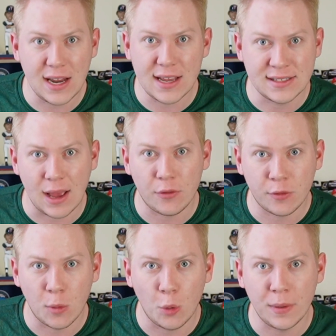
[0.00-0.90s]
days out
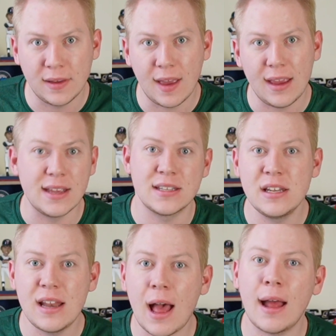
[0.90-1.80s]
from opening day is
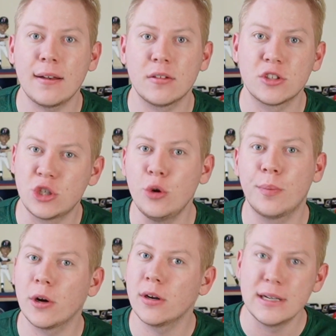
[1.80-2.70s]
not
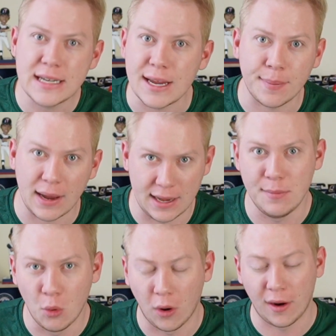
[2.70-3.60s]
super deep
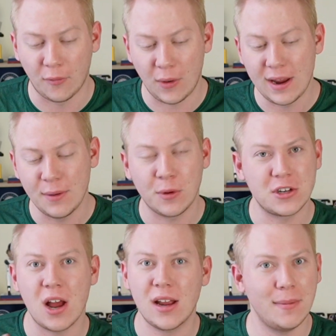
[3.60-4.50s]
anymore, right? We're
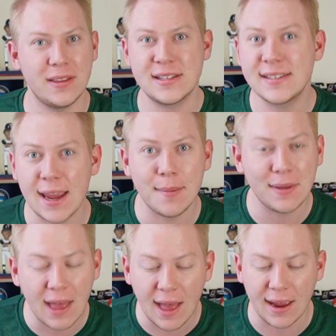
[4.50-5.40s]
talking about the same
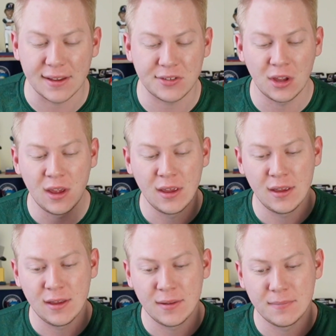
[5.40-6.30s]
guys.
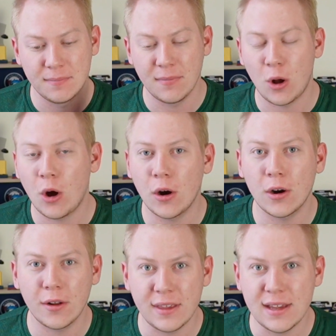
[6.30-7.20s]

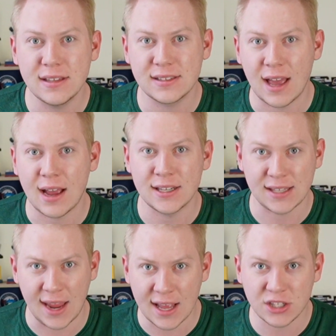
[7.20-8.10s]
Are these guys
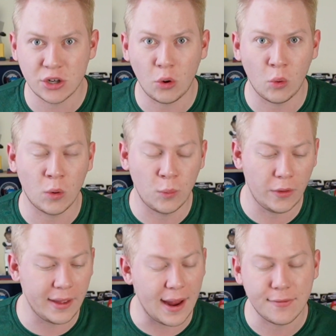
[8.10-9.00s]
the answer, or will
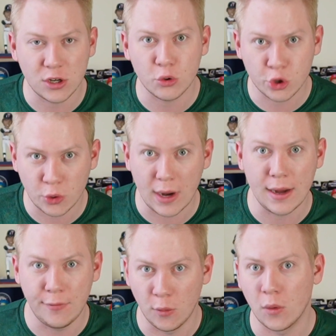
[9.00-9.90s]
they have to go
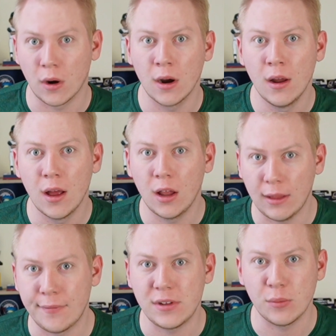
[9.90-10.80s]
trade for a
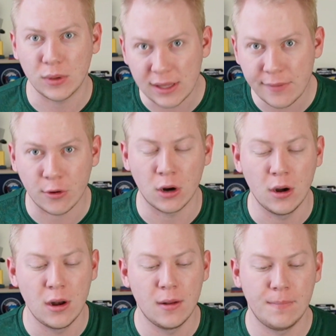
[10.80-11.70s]
lefty reliever?
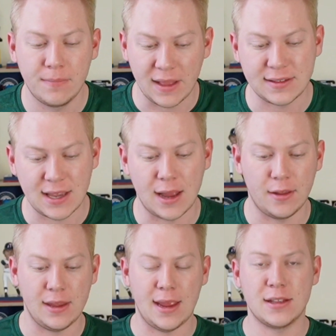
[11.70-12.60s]
That's kind
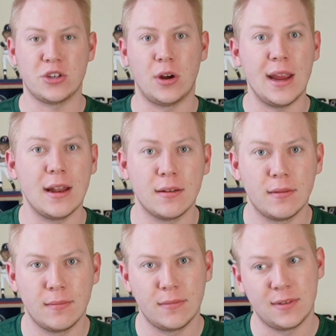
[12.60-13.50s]
of the answer. And
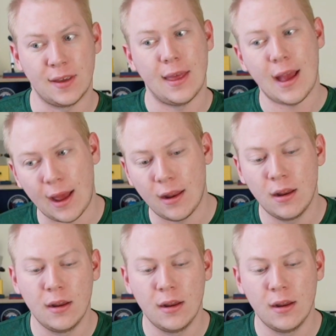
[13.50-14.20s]
to that,